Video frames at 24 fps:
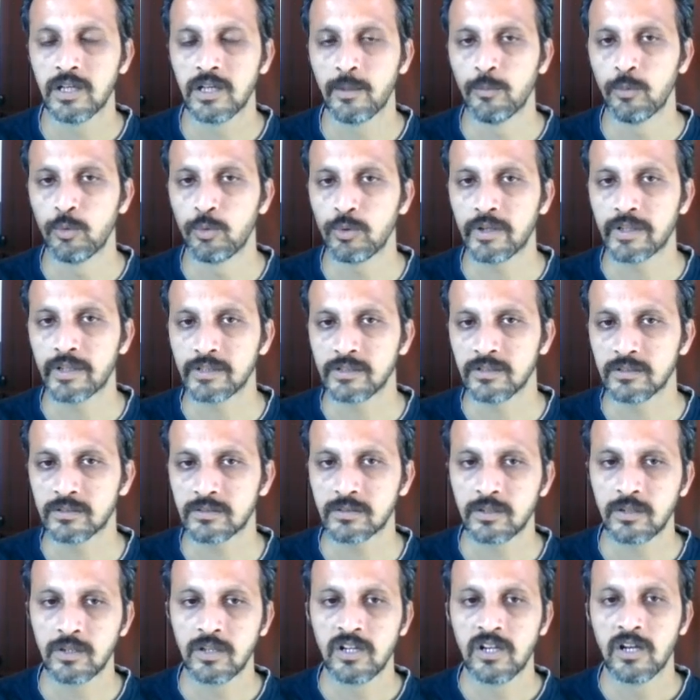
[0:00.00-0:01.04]
a move like
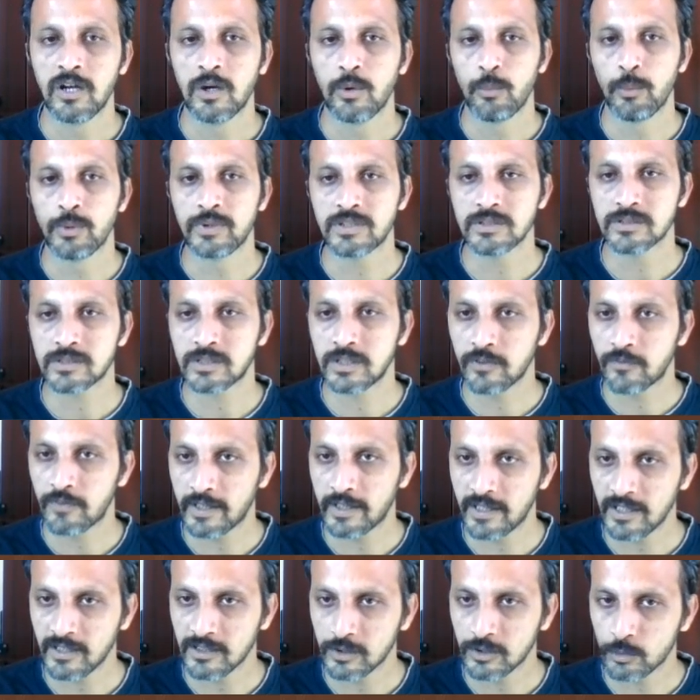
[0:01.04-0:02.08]
this, which is
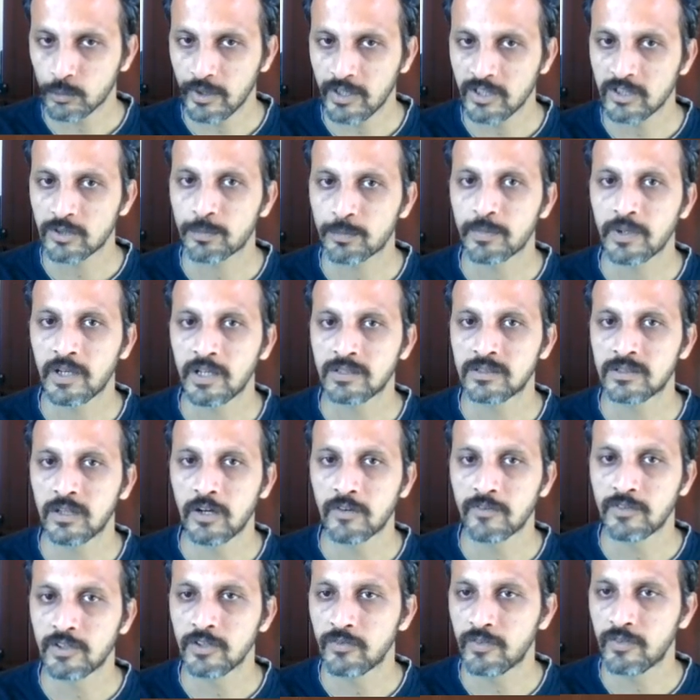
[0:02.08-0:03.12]
deflecting the queen's path
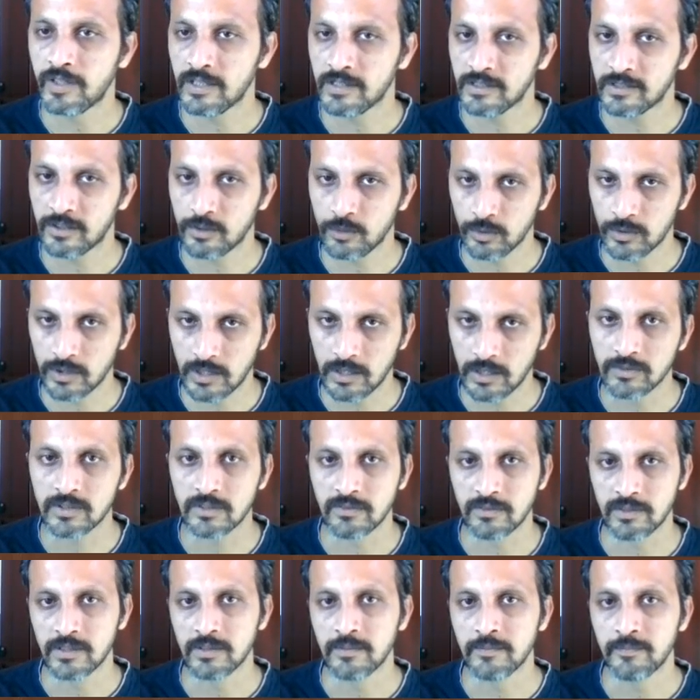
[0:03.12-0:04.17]
of defending the rook on
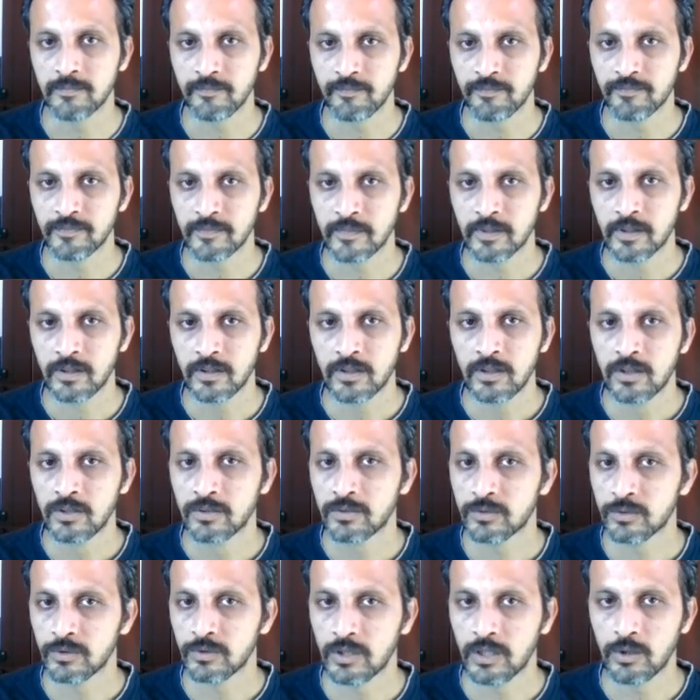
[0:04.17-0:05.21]
f7.
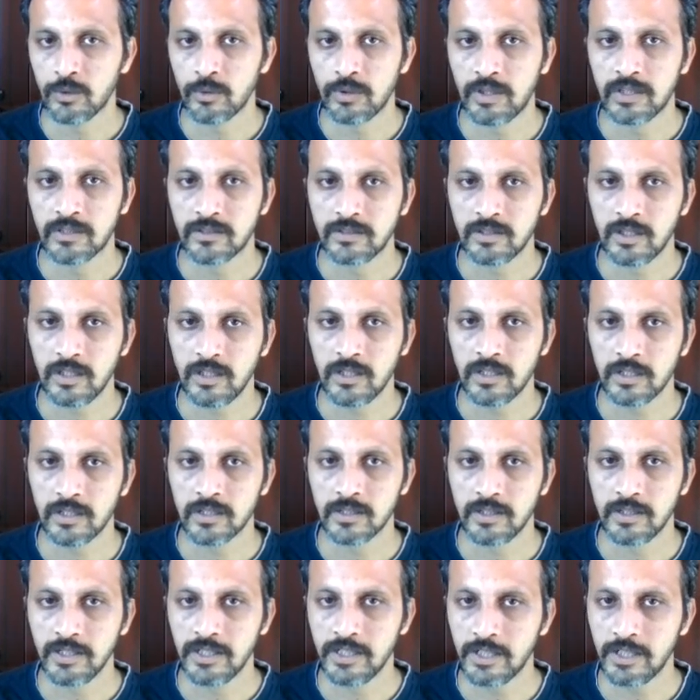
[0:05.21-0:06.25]
So now let's say
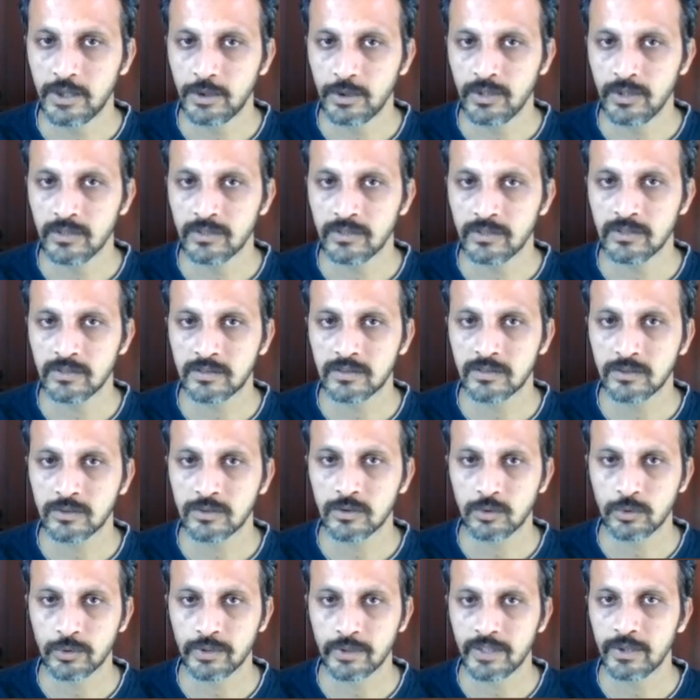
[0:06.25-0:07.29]
d into e6,
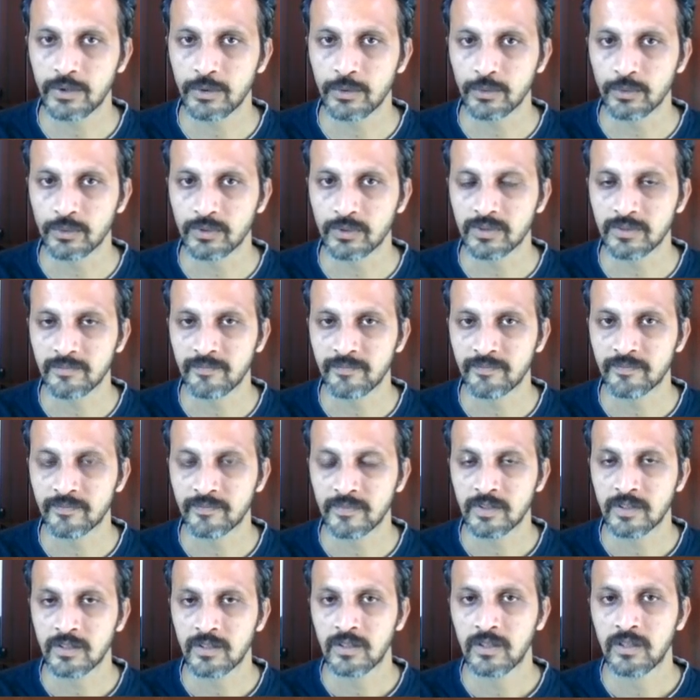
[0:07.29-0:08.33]
rook into rook,
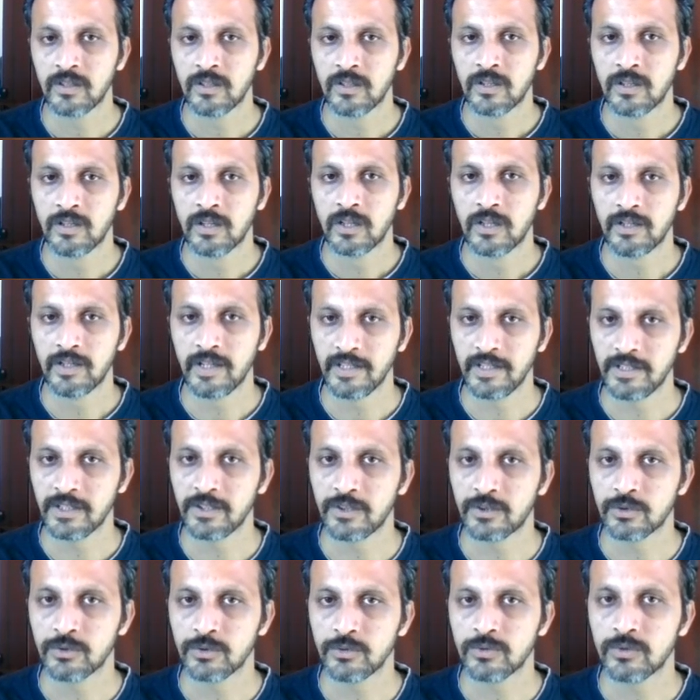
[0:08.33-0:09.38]
knight
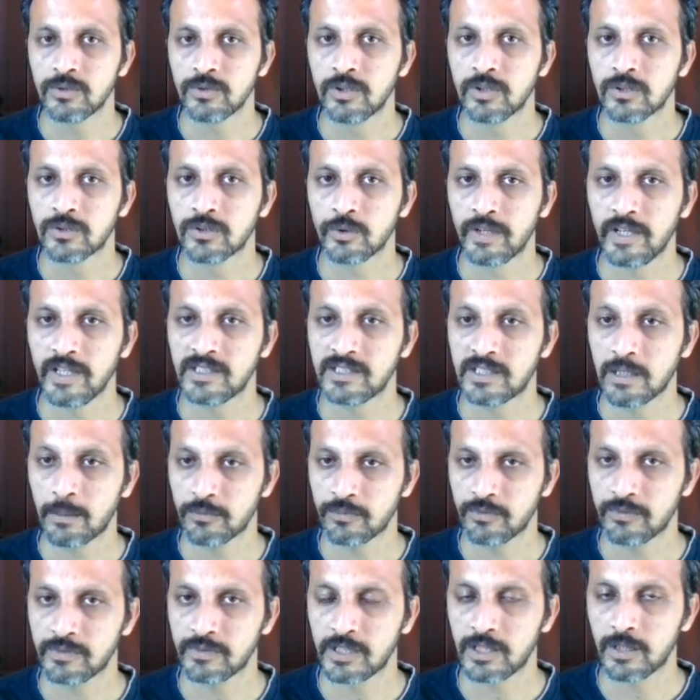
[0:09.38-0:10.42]
into. So it
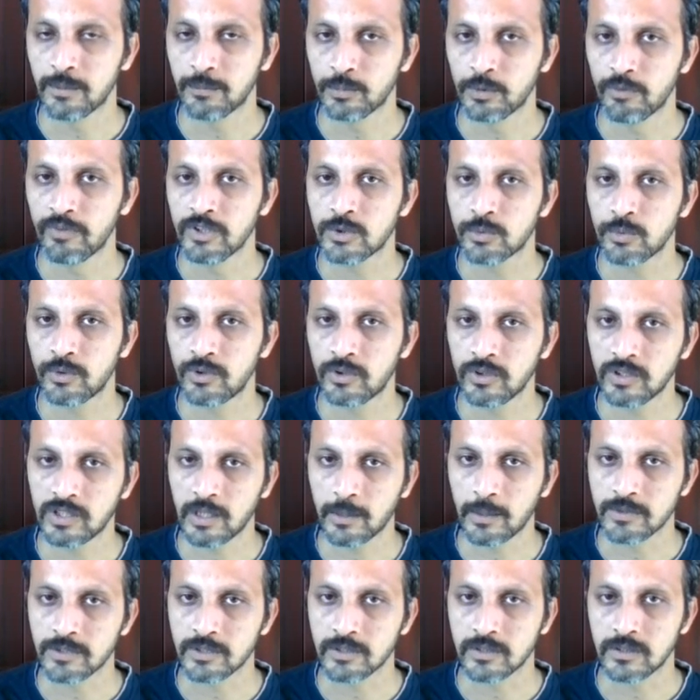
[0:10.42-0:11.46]
comes with the tempo. Which one to
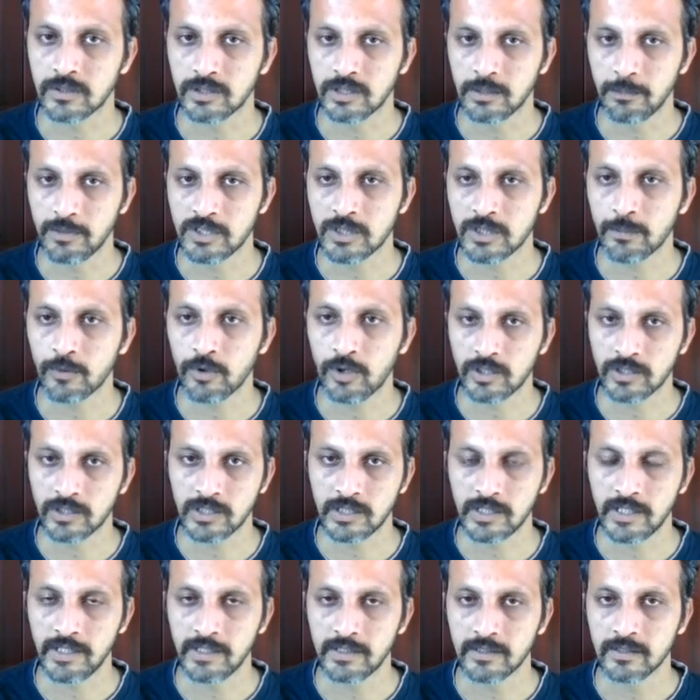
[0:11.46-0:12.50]
capture, the bishop or the
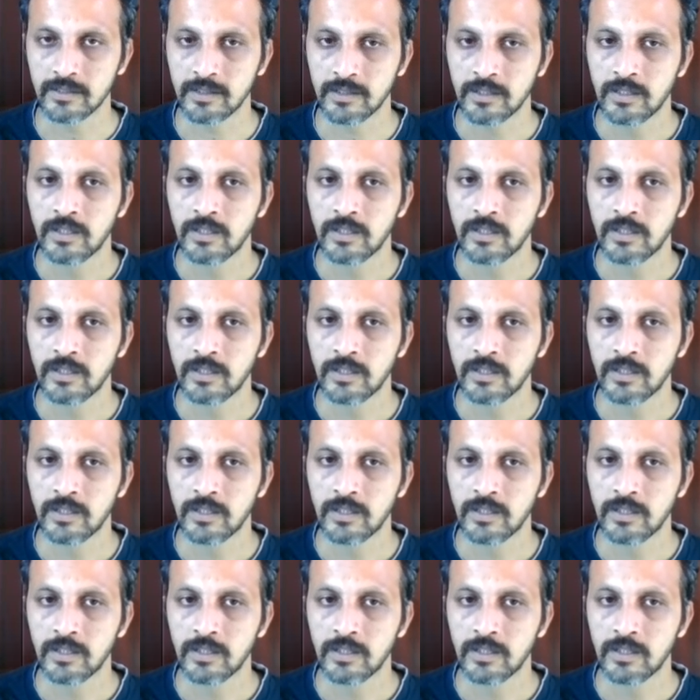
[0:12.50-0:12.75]
knight?